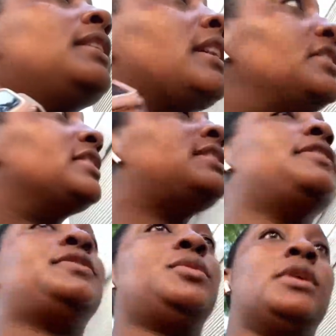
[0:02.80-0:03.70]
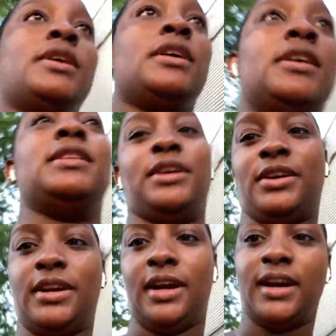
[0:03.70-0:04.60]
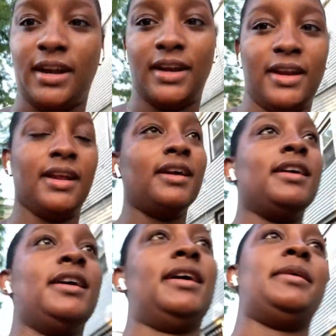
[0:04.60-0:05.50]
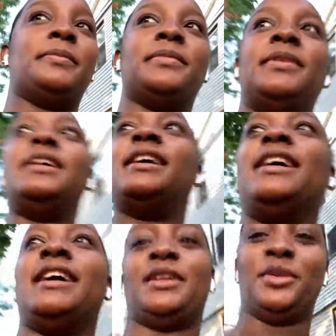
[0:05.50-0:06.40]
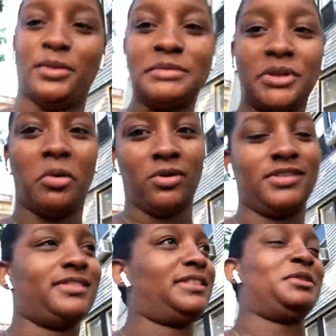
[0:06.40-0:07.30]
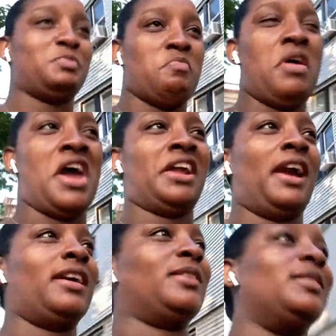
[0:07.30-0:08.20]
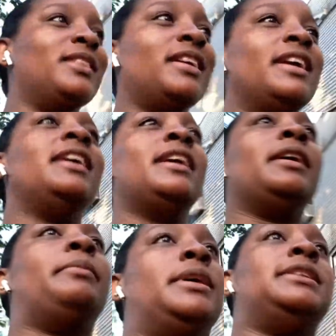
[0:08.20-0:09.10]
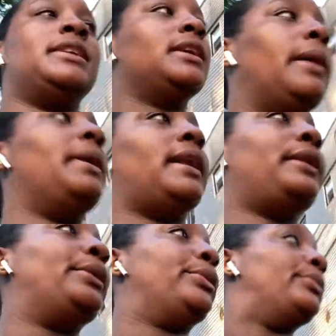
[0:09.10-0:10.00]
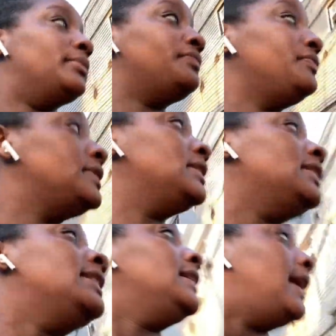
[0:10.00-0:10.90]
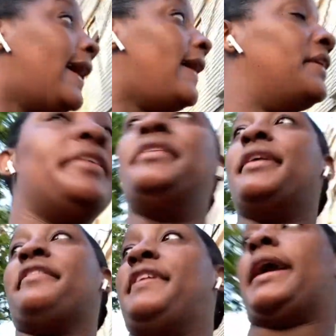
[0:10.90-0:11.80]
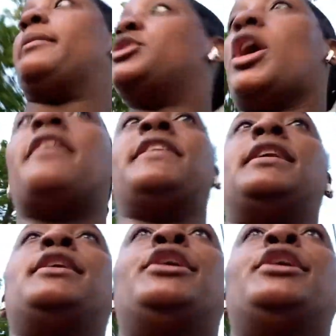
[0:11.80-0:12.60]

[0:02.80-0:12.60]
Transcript: I just left work earlier and I'm headed home. Oh, this is a bad angle. But I'm headed home and I feel like I'm starving.